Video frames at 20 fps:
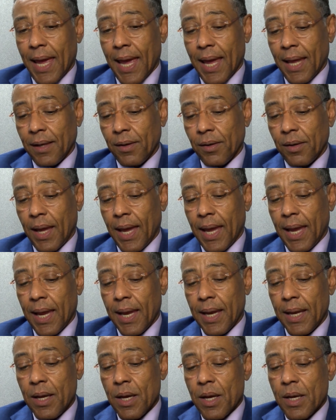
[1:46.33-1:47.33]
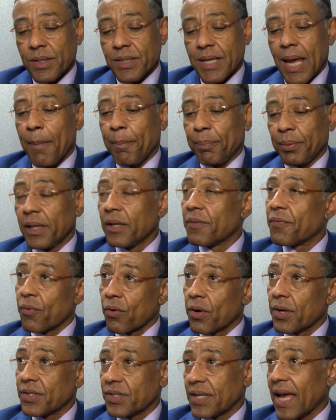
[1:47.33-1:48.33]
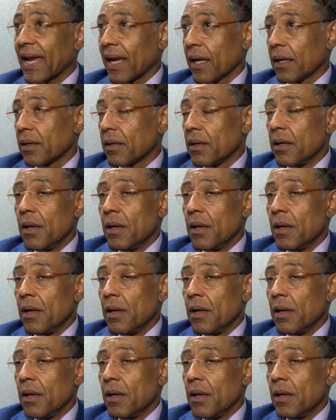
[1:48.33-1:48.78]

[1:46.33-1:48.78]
and a template for a second